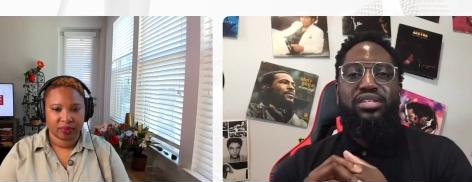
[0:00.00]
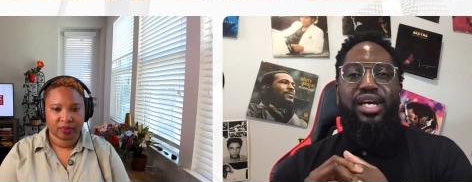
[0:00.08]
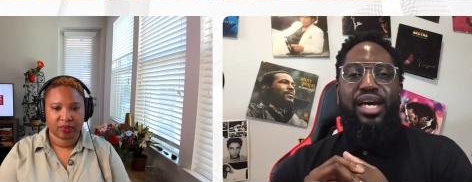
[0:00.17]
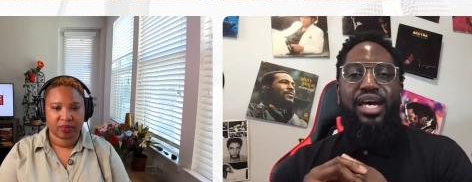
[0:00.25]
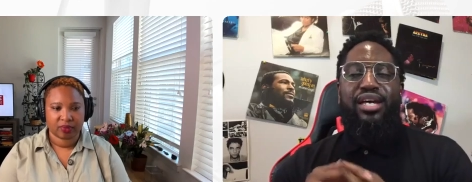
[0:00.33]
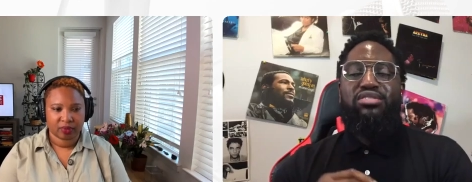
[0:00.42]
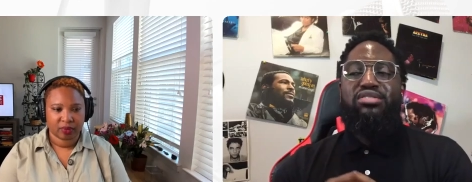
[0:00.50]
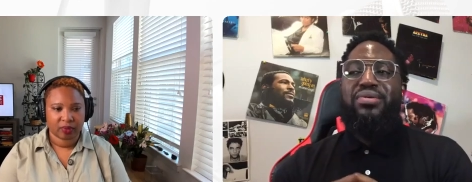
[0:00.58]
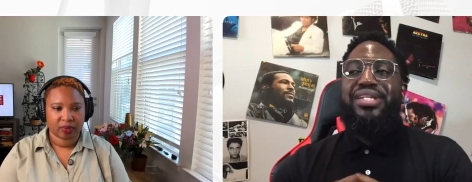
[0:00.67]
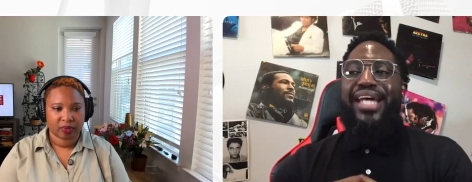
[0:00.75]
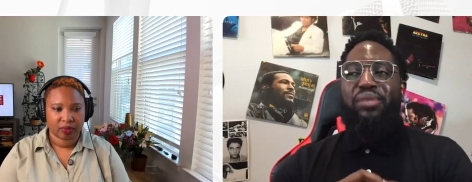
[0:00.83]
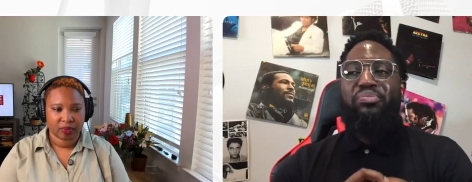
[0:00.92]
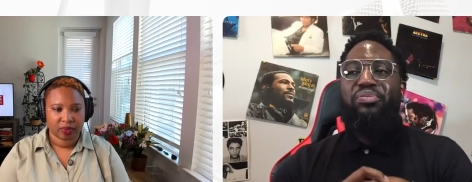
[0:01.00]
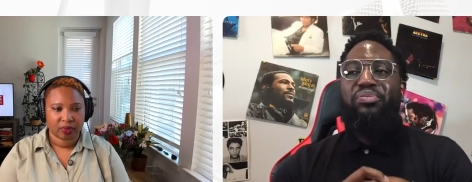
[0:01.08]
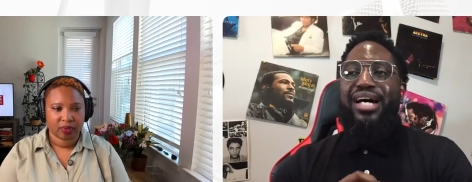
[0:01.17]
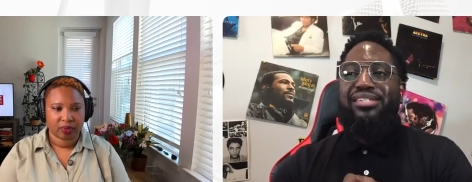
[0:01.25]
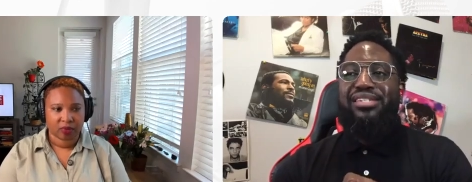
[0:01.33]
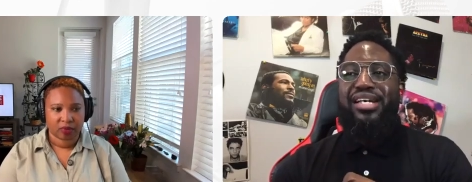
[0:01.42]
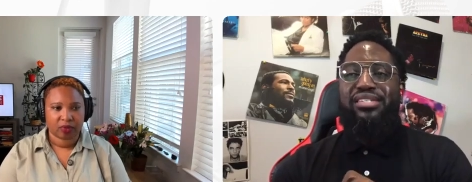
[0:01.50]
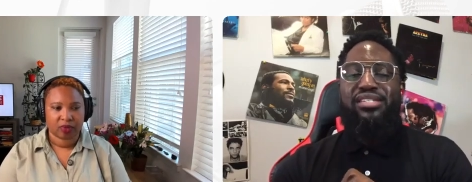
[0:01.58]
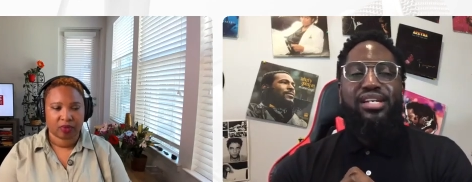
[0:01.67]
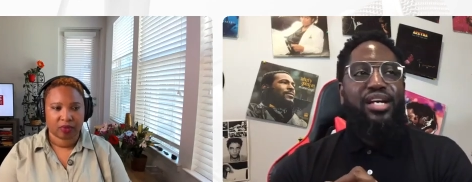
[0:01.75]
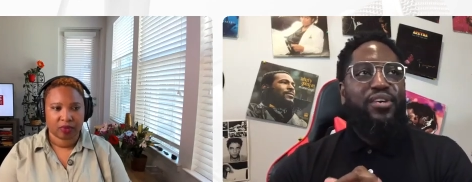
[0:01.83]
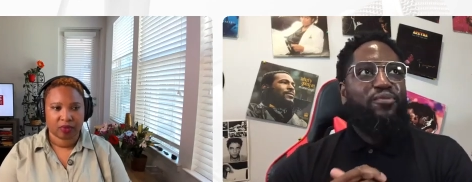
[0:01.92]
Speaker 1: And so in that process,
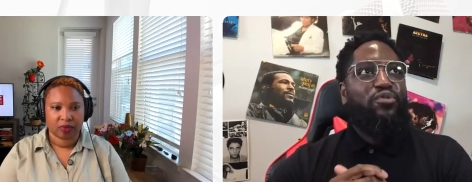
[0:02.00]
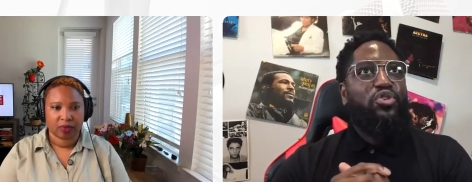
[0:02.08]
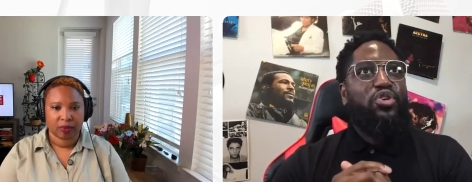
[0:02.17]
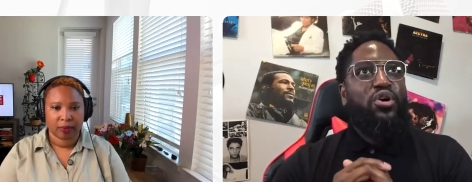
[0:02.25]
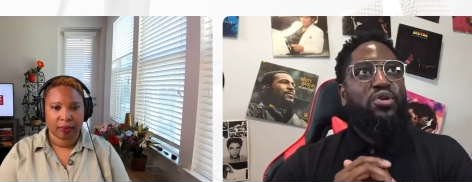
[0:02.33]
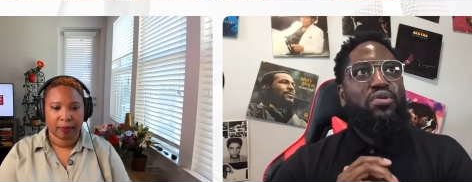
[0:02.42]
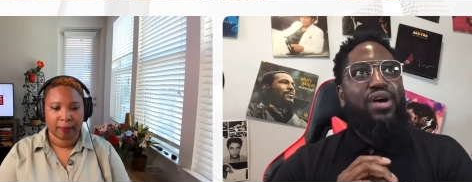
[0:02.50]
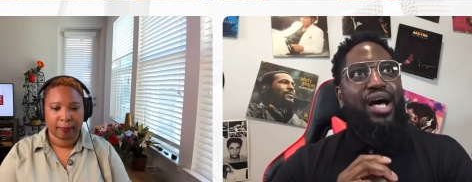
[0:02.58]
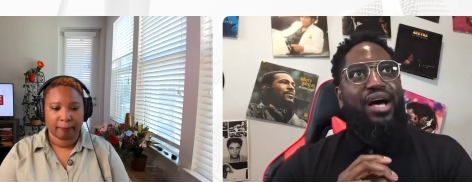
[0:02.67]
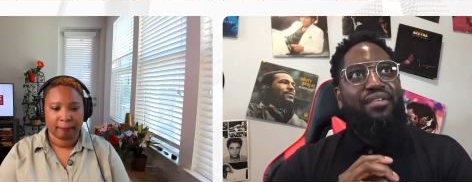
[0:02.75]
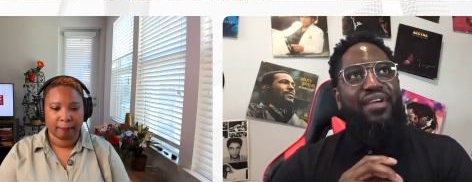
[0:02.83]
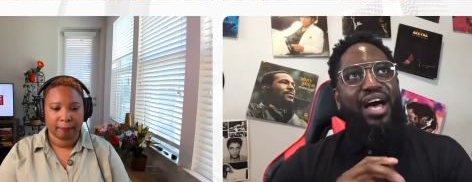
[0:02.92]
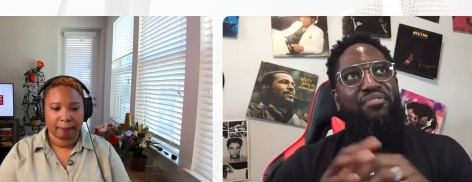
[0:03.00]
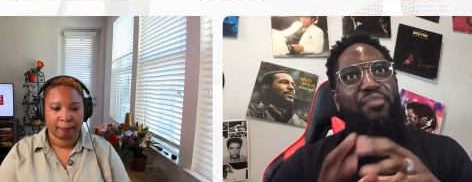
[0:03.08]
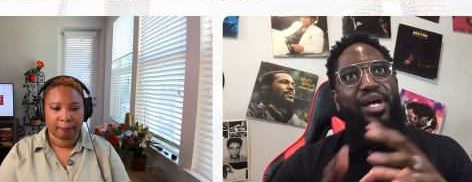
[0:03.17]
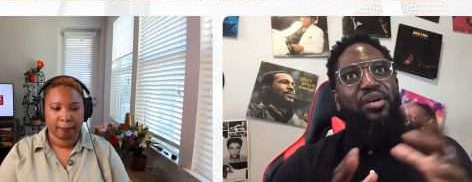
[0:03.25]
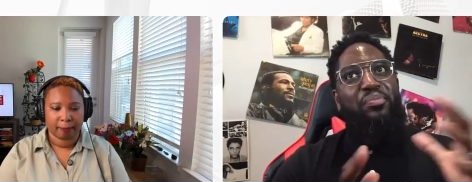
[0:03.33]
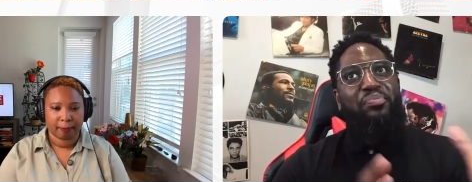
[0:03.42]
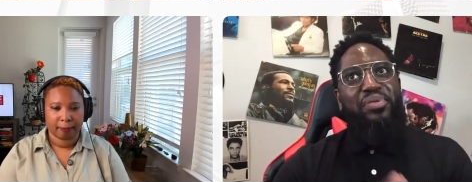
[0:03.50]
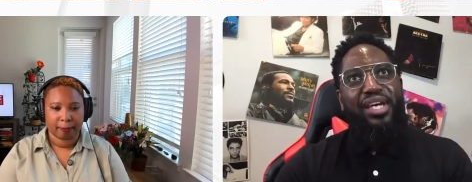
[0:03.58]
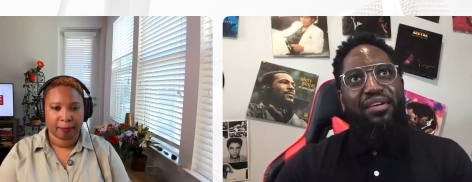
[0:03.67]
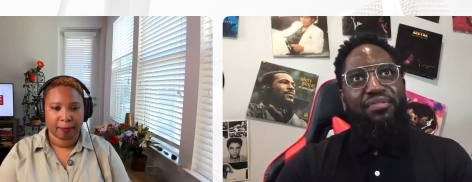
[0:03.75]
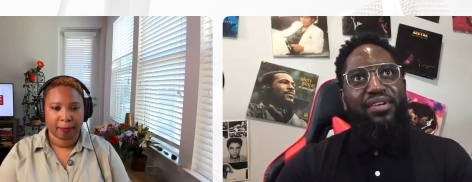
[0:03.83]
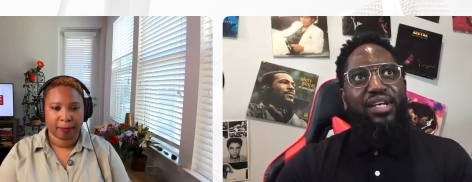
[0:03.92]
you know, I've made a
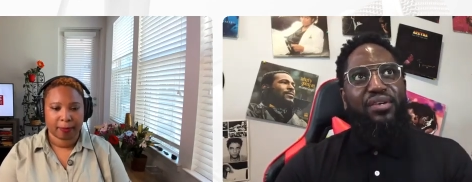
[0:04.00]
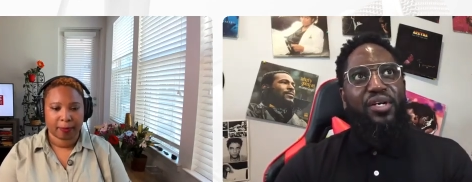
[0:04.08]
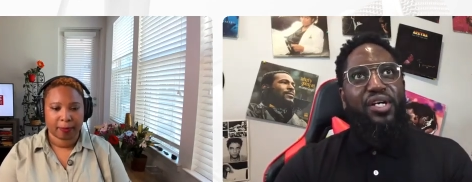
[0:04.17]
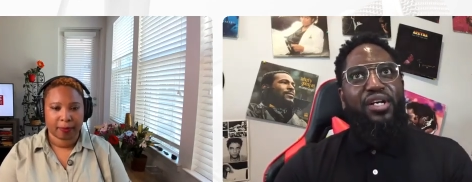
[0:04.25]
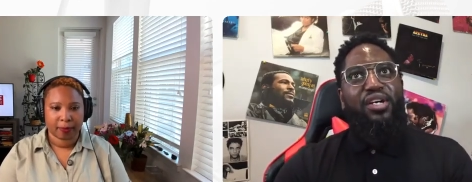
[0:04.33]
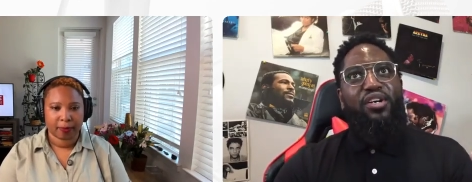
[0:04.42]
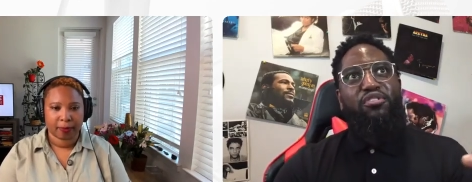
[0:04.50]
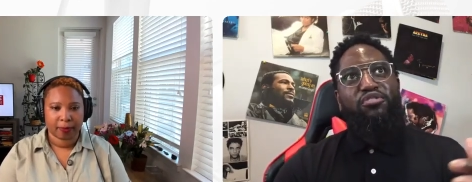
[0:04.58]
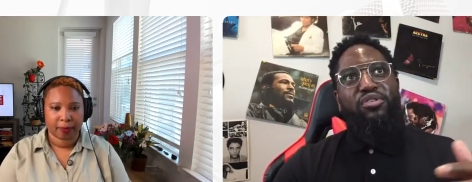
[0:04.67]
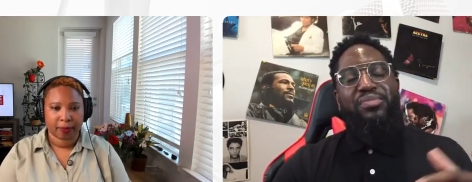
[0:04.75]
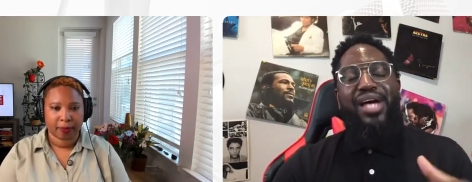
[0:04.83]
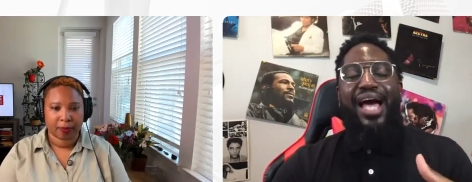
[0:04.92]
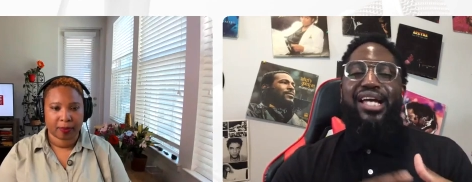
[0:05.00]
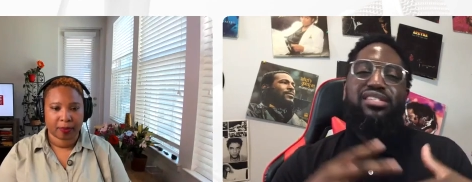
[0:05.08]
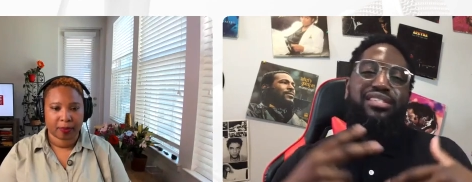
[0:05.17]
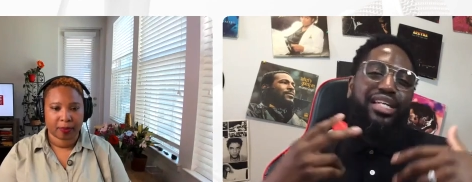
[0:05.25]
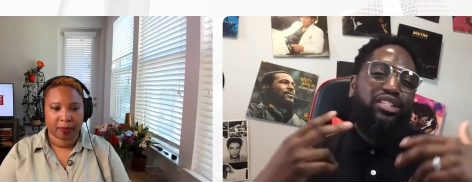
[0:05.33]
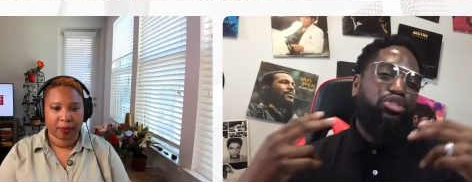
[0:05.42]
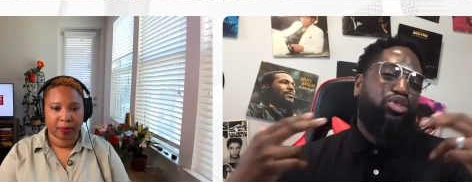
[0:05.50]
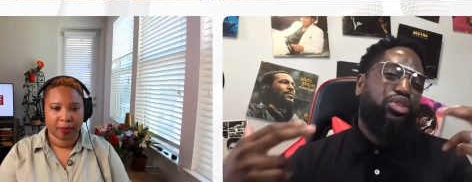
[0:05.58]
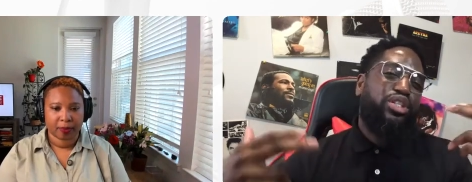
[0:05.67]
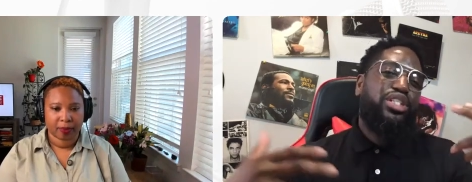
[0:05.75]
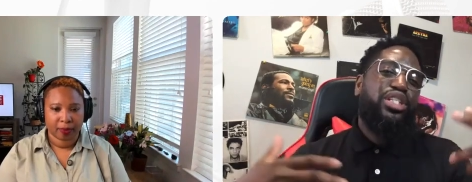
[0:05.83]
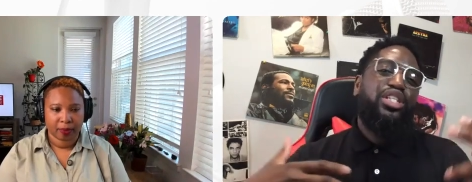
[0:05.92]
pivot from I guess like the
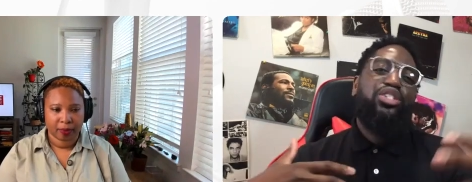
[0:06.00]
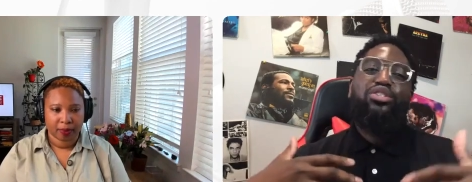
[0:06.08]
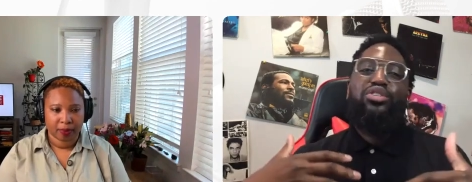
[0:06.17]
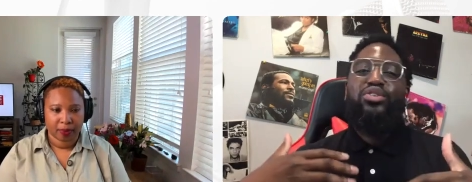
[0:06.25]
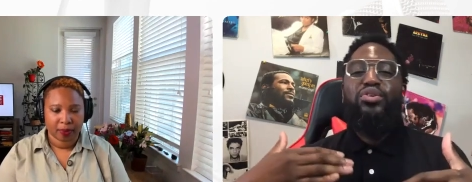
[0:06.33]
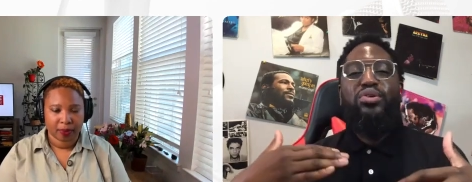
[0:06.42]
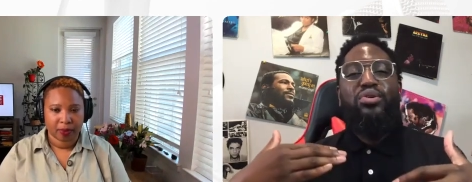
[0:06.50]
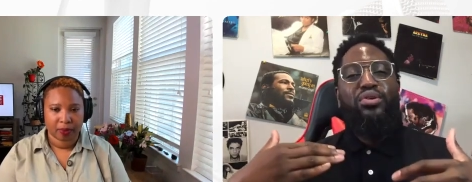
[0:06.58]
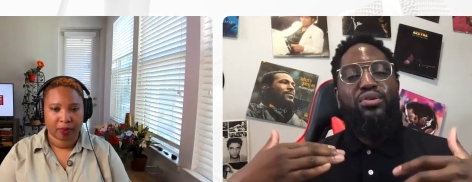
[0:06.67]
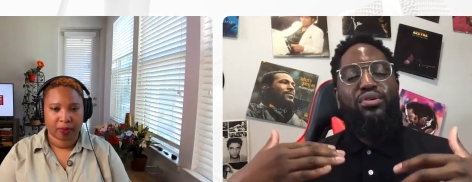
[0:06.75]
traditional